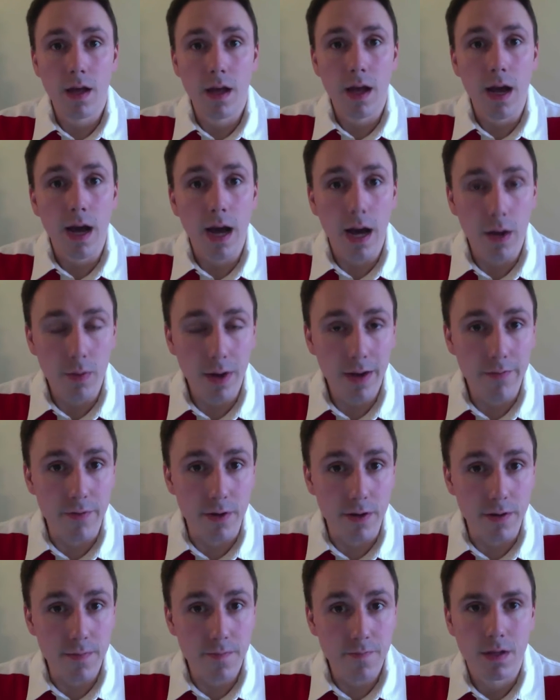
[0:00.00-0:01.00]

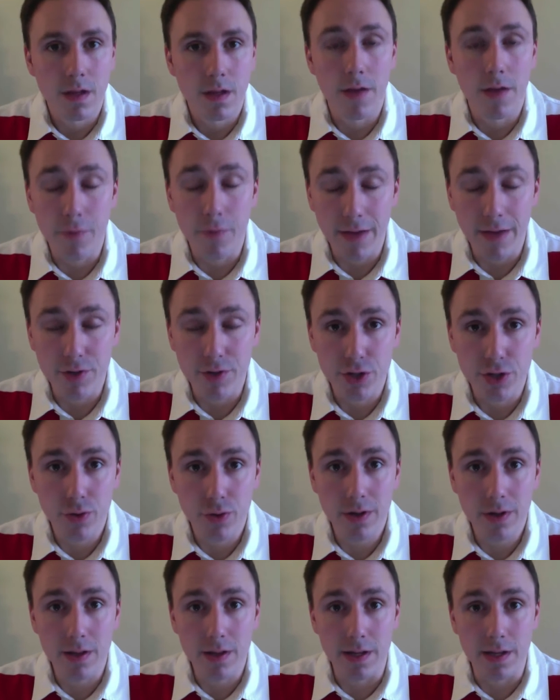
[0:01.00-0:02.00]
However, if we have a
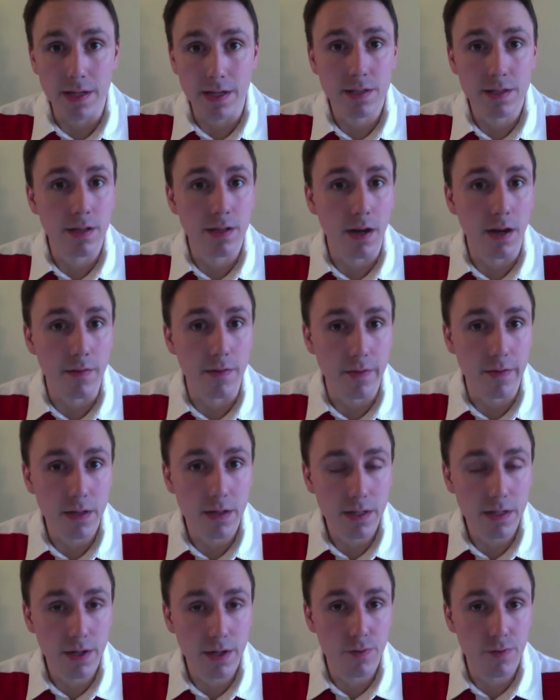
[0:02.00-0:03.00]
short list of
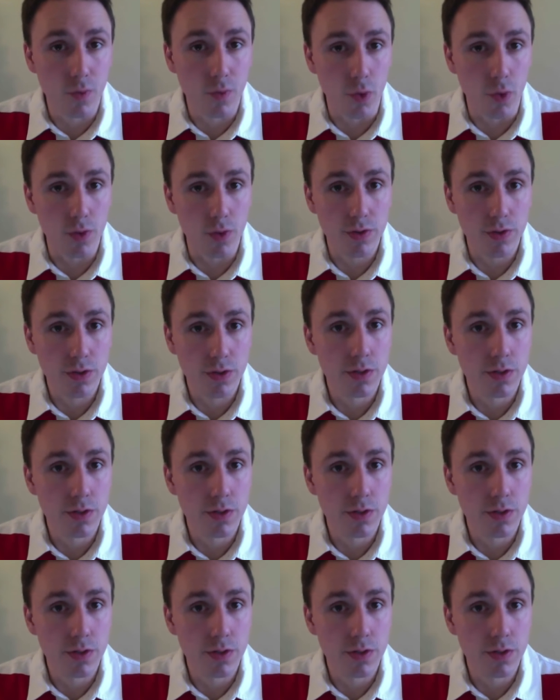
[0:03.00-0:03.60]
clear rules,